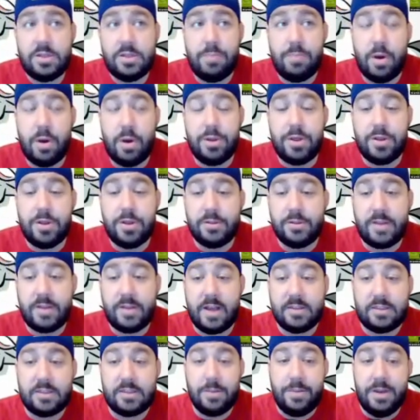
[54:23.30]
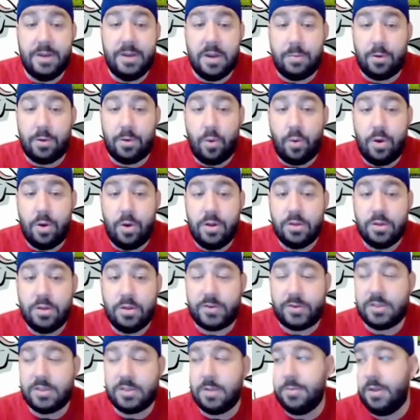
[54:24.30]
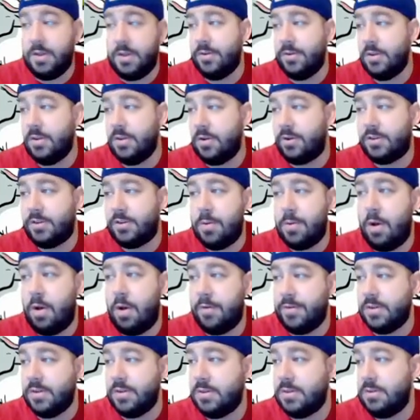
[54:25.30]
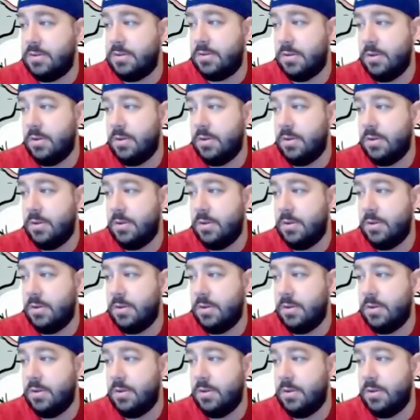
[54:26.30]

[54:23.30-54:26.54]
both of those guys could be number ones for some defense or some offenses.